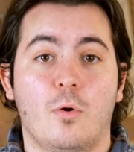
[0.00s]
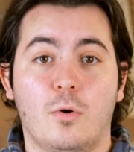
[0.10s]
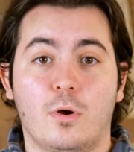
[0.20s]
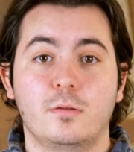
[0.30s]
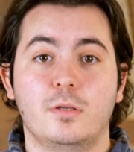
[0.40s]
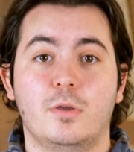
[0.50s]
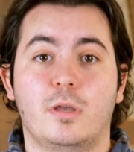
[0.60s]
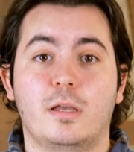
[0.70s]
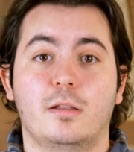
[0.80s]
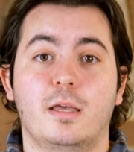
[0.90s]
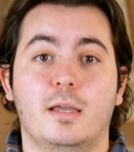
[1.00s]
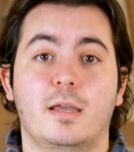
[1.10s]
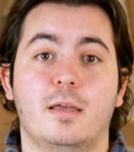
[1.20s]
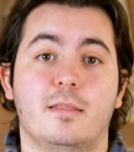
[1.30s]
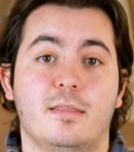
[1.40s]
Or you can
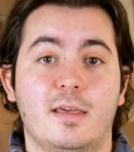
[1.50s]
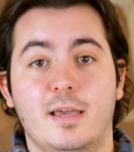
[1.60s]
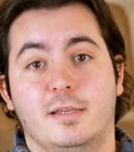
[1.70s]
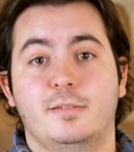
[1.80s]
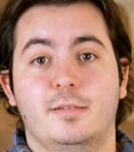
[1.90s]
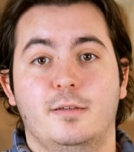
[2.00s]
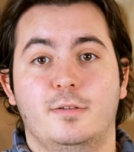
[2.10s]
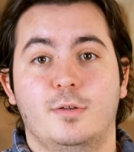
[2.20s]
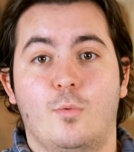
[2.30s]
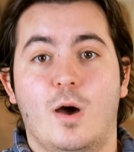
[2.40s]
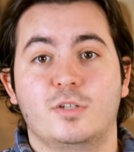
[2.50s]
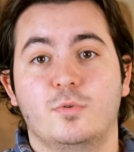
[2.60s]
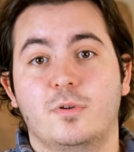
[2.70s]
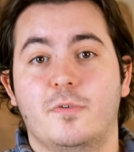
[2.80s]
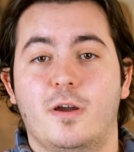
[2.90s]
click this to watch one of our